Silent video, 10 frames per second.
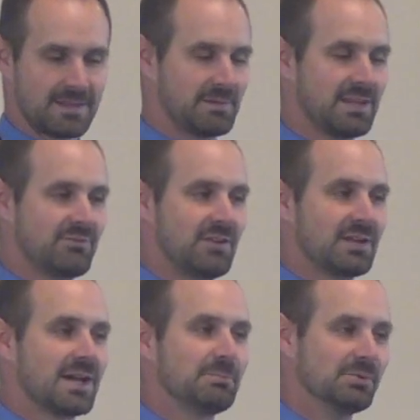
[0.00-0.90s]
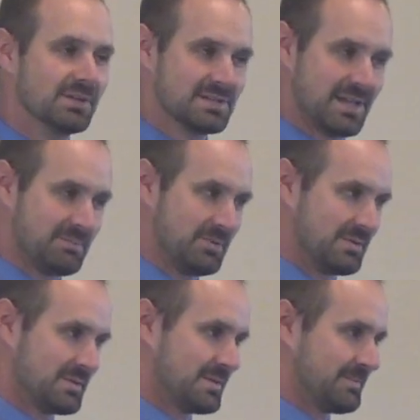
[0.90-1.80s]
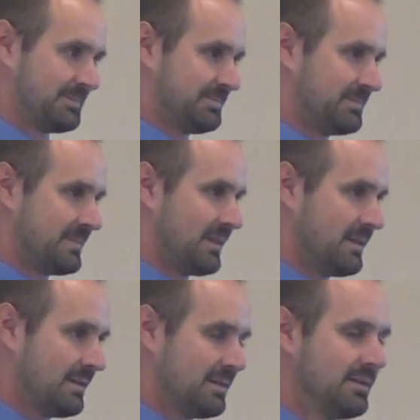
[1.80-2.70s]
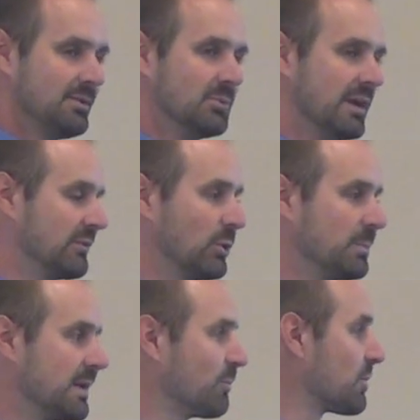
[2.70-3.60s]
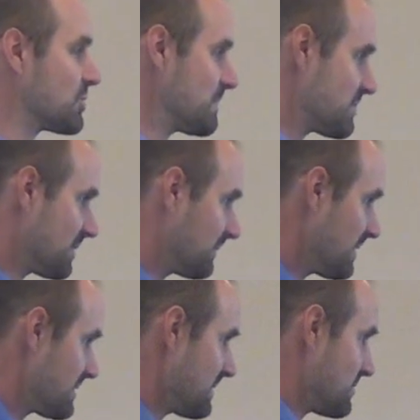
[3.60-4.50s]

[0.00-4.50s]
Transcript: Let me give you a couple of examples. We have an opening worship service,